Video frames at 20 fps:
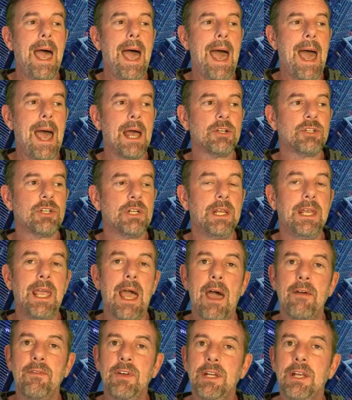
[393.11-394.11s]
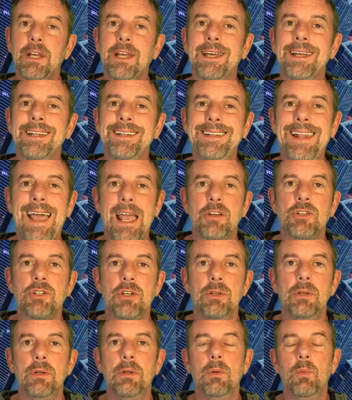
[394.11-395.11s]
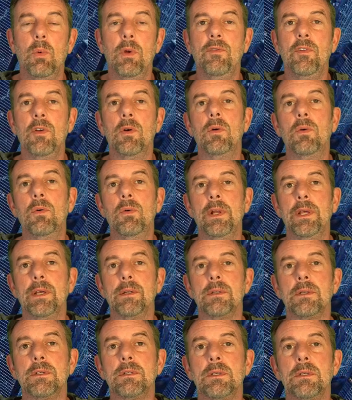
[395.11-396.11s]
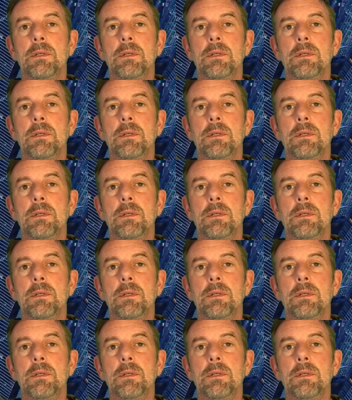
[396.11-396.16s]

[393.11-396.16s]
actually having a connection with your audience.